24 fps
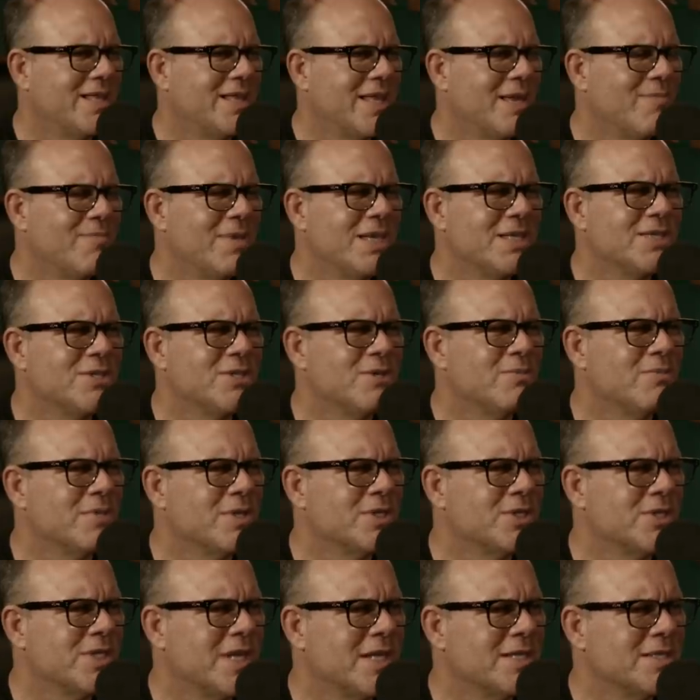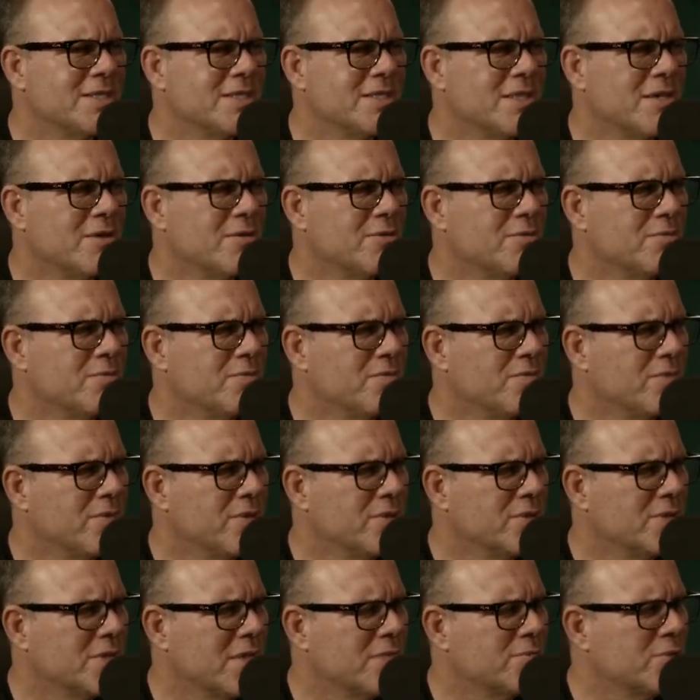that makes so much sense though
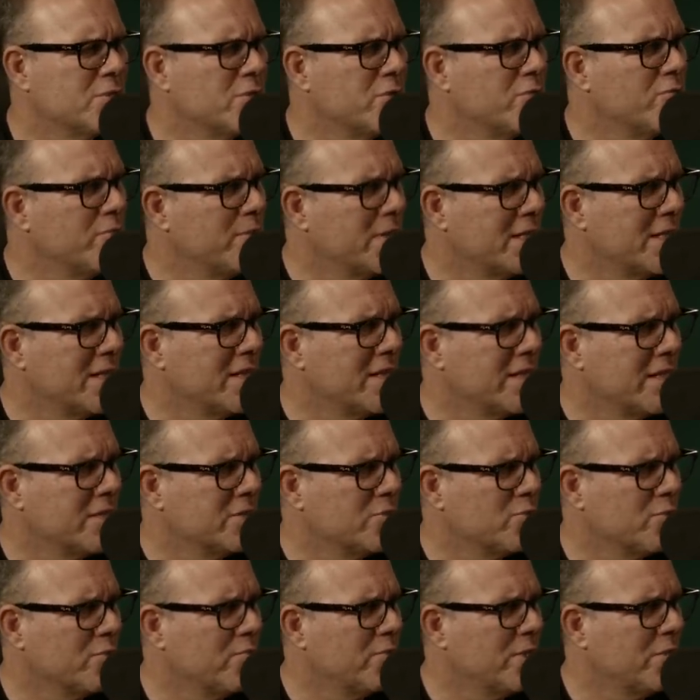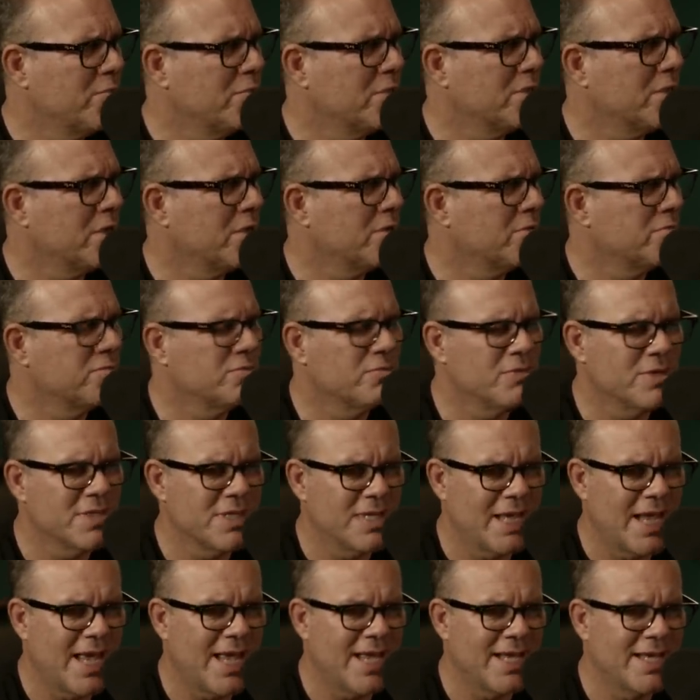because i'm sure you've been in things where people aren't
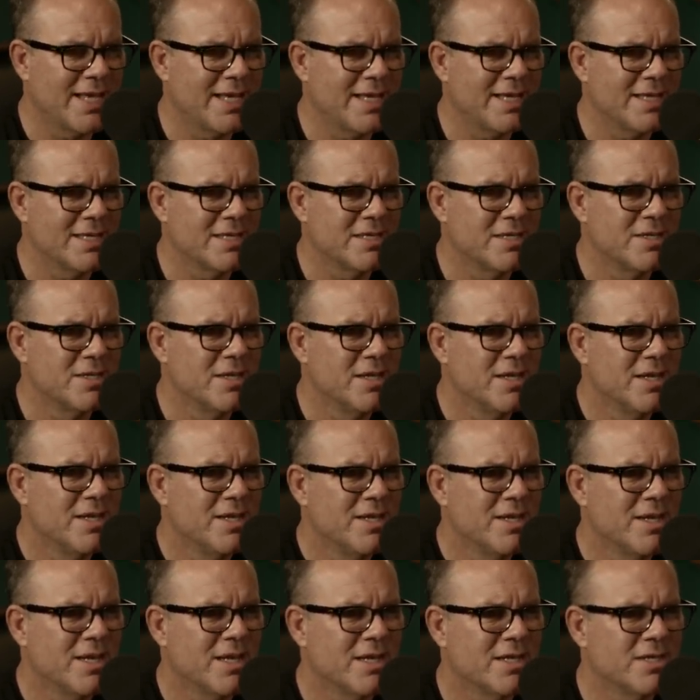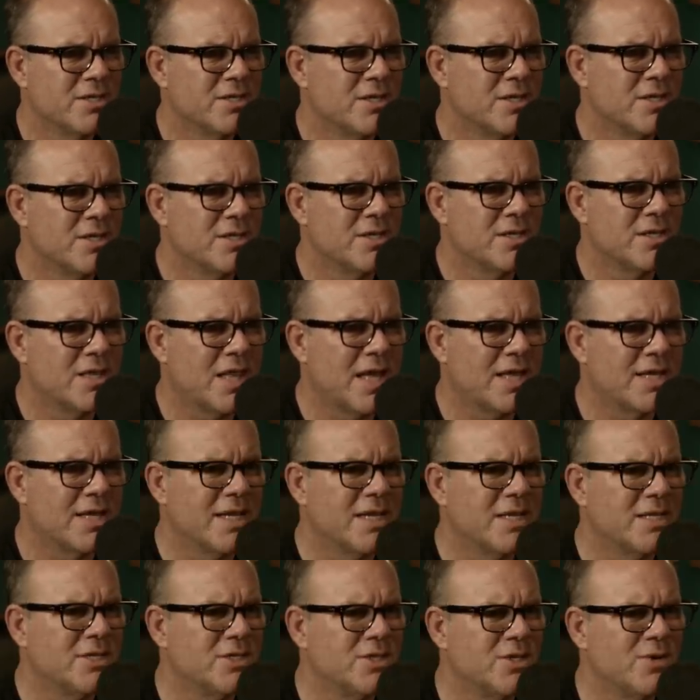really hanging and you kind of clock yeah.
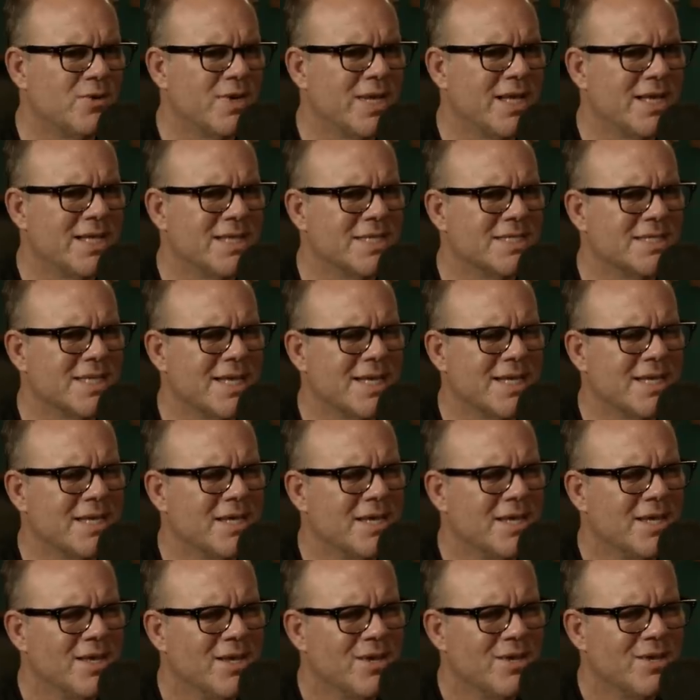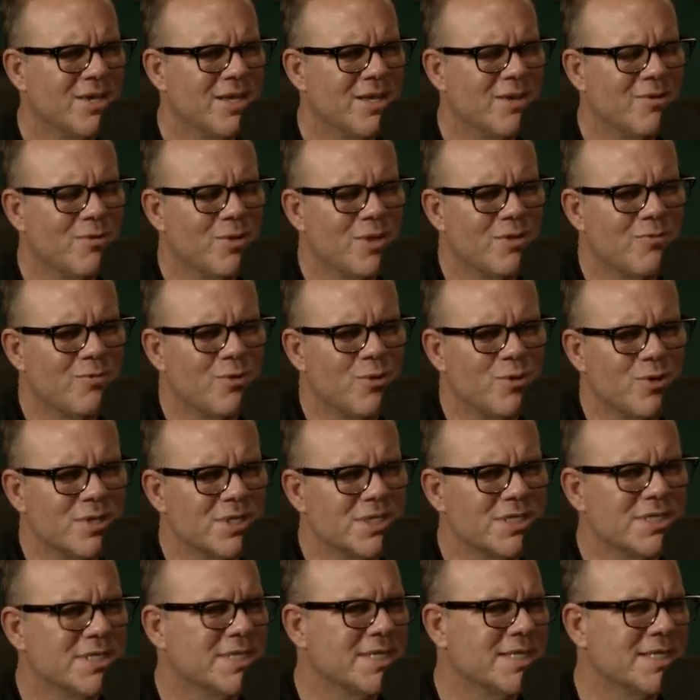in and do it and it's like yeah well of
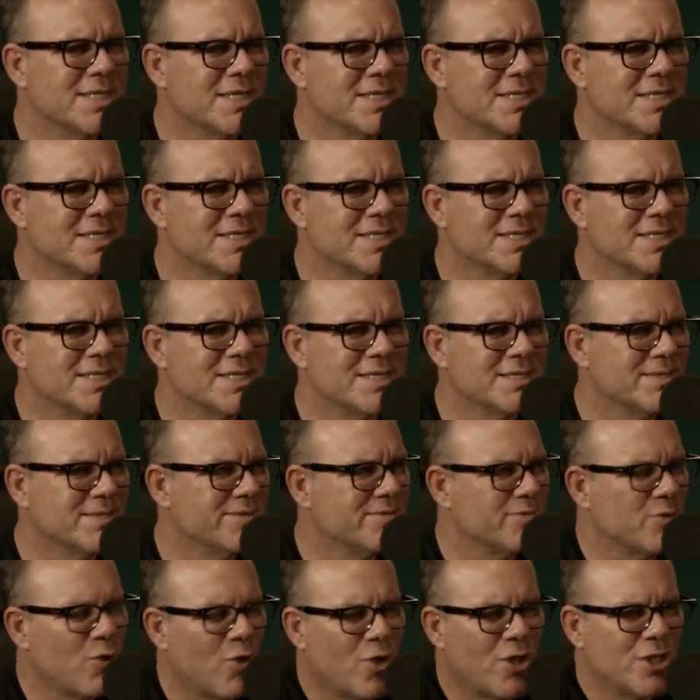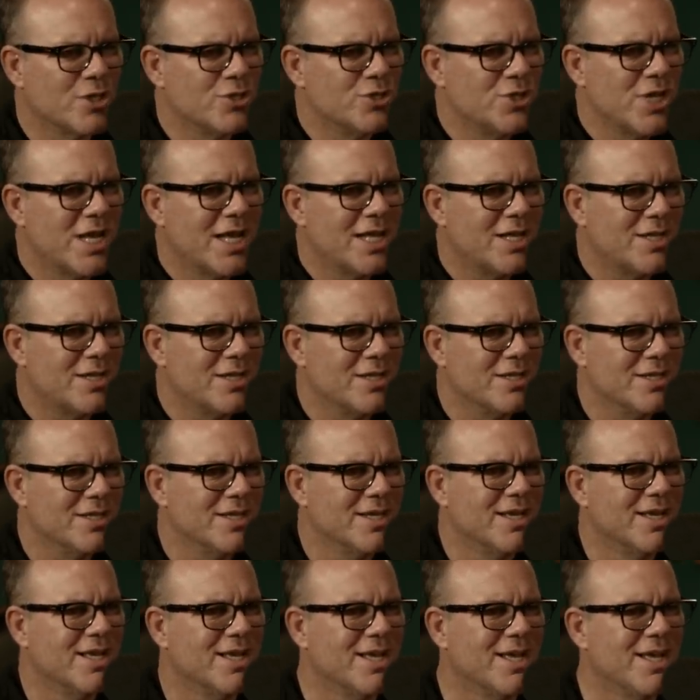course that doesn't all gel.
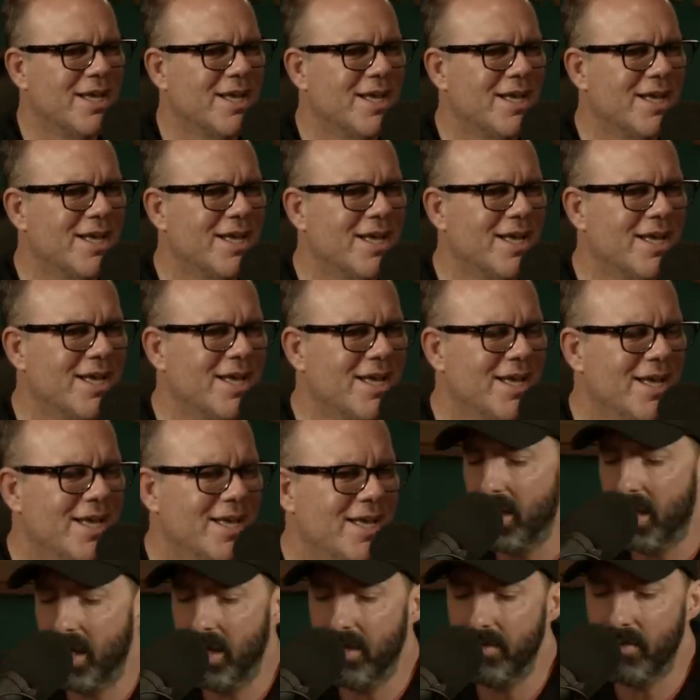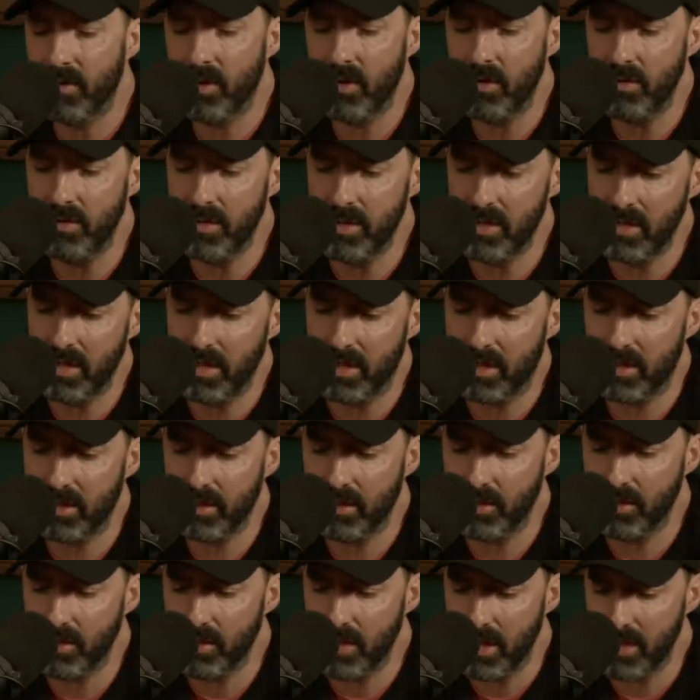yeah, and I, I mean, I've always like
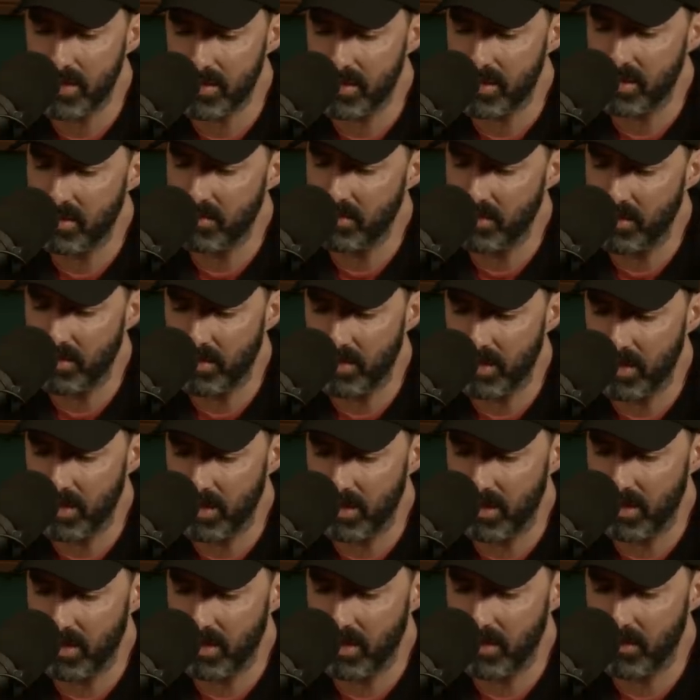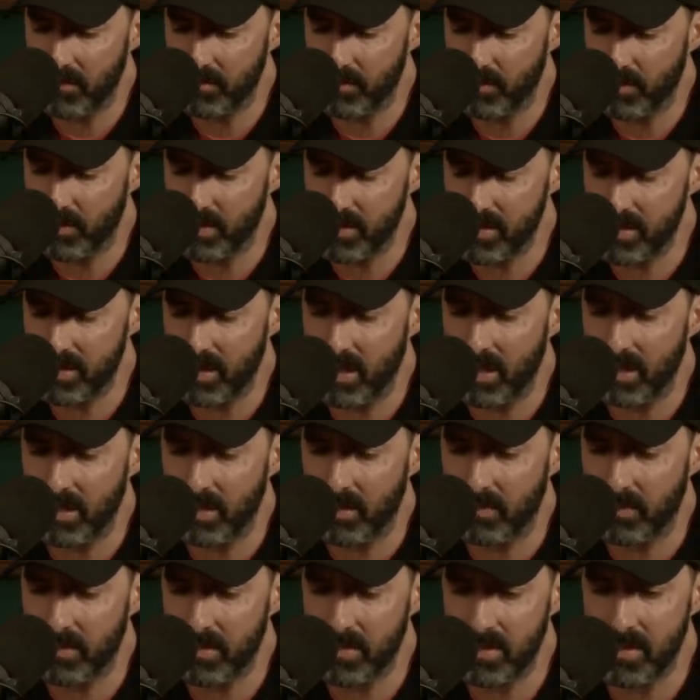your guys' community of with stand
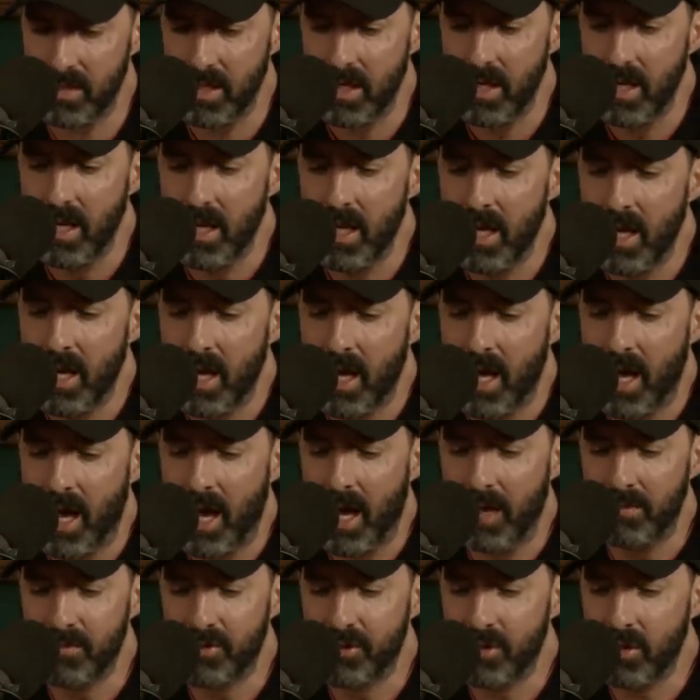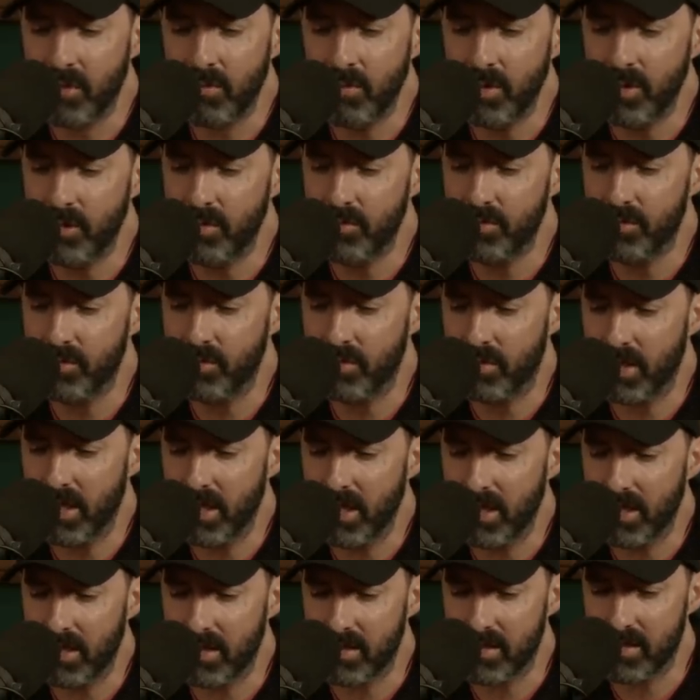up. It's, I'm sure when you do
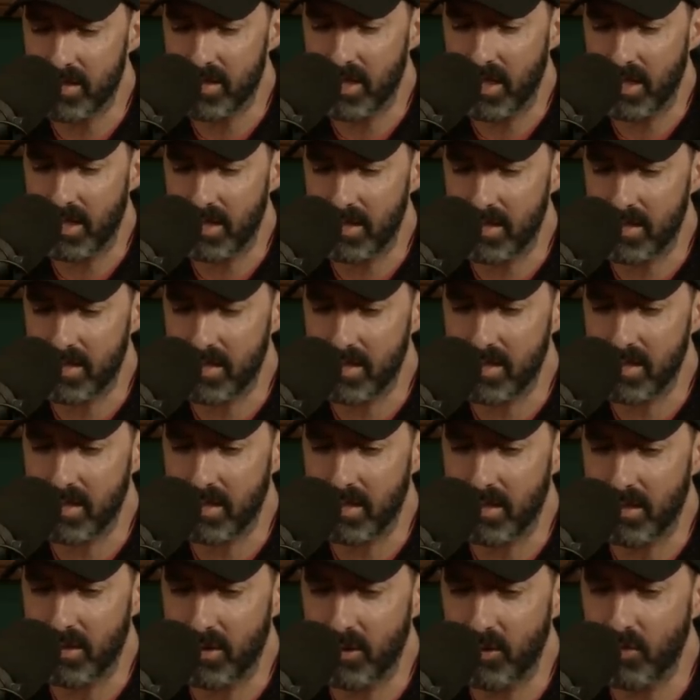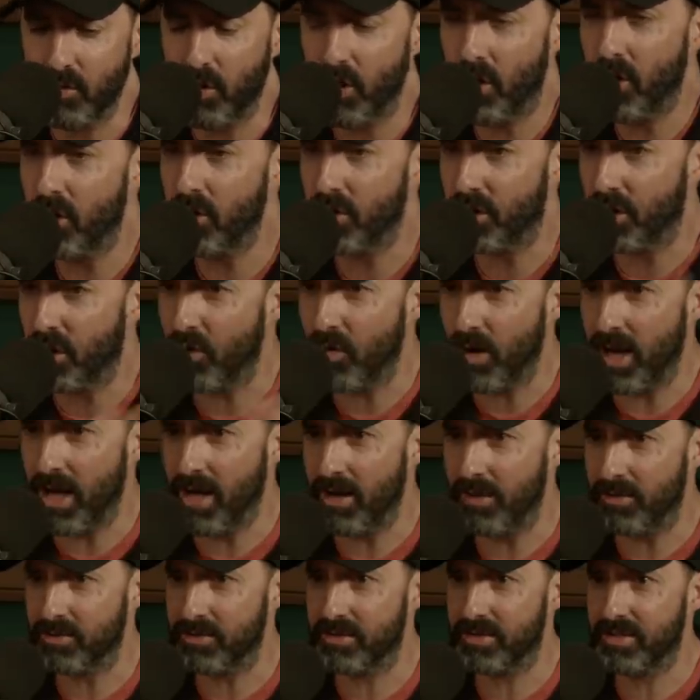gigs that it's you all go
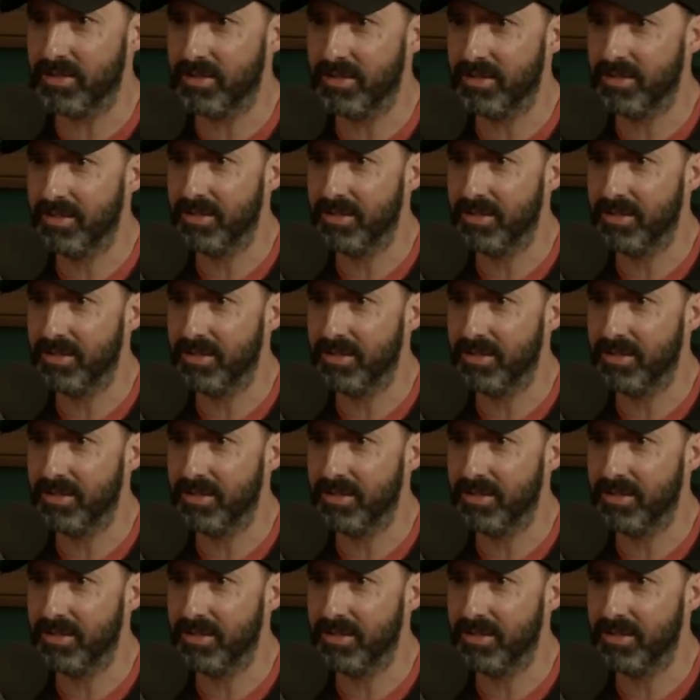out